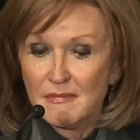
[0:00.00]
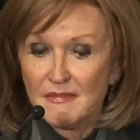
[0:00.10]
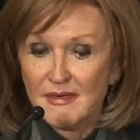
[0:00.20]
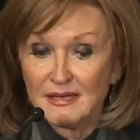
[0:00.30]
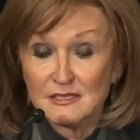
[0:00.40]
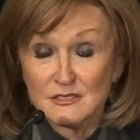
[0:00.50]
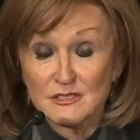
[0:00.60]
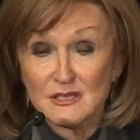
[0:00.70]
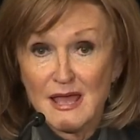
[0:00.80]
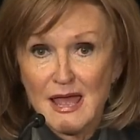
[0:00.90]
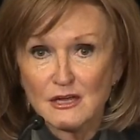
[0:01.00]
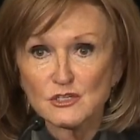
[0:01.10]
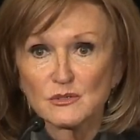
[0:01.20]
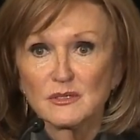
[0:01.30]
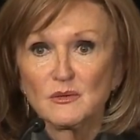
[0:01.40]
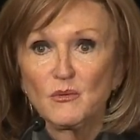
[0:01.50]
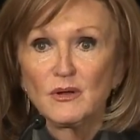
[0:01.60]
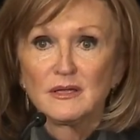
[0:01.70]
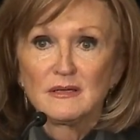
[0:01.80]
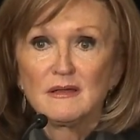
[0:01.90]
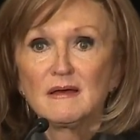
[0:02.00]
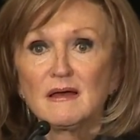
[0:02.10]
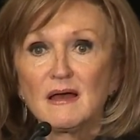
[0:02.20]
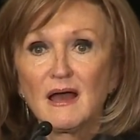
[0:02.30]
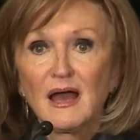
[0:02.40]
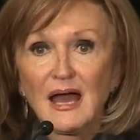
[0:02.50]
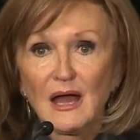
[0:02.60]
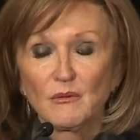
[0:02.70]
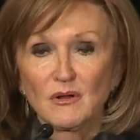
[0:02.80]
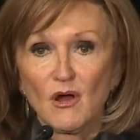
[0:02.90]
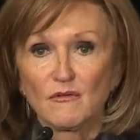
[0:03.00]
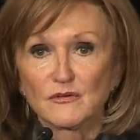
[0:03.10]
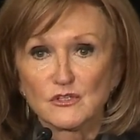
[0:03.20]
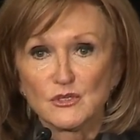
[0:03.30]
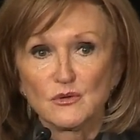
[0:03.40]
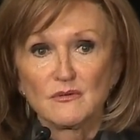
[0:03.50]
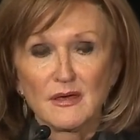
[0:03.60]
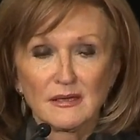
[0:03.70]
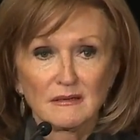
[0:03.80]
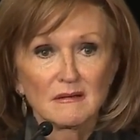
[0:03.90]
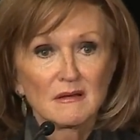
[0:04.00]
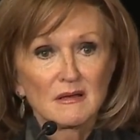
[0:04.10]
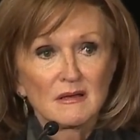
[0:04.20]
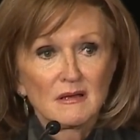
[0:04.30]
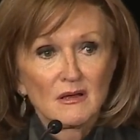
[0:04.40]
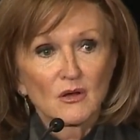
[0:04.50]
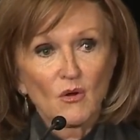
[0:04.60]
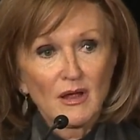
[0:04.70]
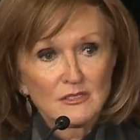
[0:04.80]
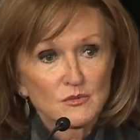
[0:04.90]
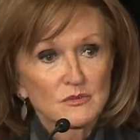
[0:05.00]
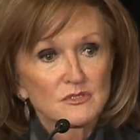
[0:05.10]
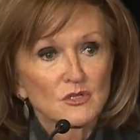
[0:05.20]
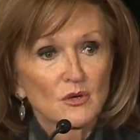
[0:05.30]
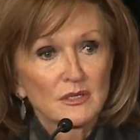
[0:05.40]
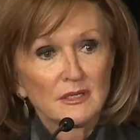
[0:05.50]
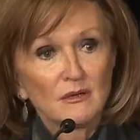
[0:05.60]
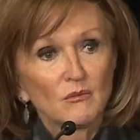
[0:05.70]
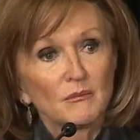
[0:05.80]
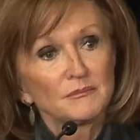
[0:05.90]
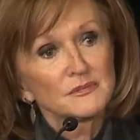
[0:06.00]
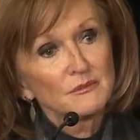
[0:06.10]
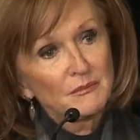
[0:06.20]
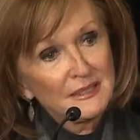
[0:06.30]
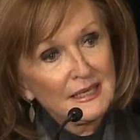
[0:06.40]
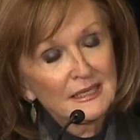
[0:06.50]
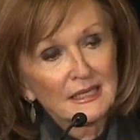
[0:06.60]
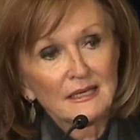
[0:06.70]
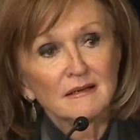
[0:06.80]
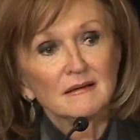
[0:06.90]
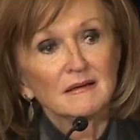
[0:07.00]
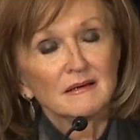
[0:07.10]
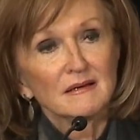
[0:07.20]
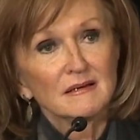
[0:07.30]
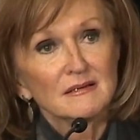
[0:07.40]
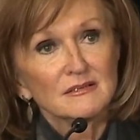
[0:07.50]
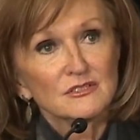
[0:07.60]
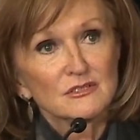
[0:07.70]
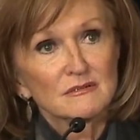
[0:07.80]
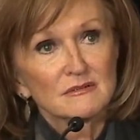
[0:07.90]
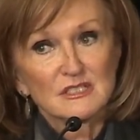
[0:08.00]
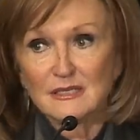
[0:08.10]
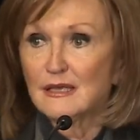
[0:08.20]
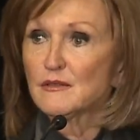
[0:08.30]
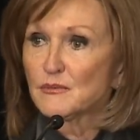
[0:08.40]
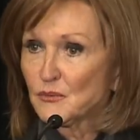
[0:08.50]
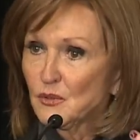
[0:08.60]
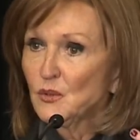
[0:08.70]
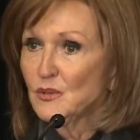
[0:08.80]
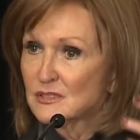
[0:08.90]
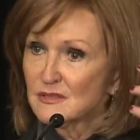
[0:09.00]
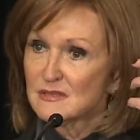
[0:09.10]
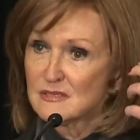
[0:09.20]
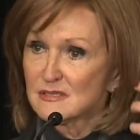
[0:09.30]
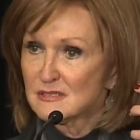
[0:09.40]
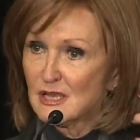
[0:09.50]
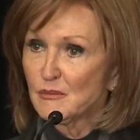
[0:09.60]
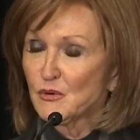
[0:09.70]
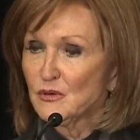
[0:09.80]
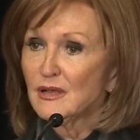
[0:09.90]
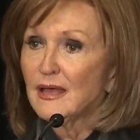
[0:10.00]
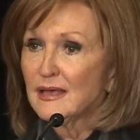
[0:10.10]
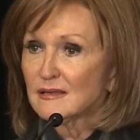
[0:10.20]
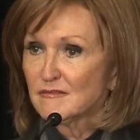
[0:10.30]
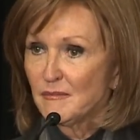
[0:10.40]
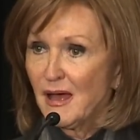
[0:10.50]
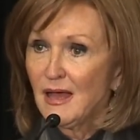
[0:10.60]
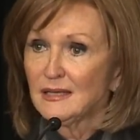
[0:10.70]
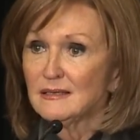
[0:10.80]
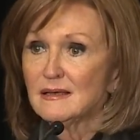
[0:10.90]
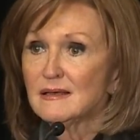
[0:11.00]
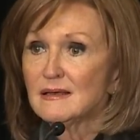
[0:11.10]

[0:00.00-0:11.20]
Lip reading: that is actually when I would offer to you that Christ was beginning to get through into this stubborn head of mine,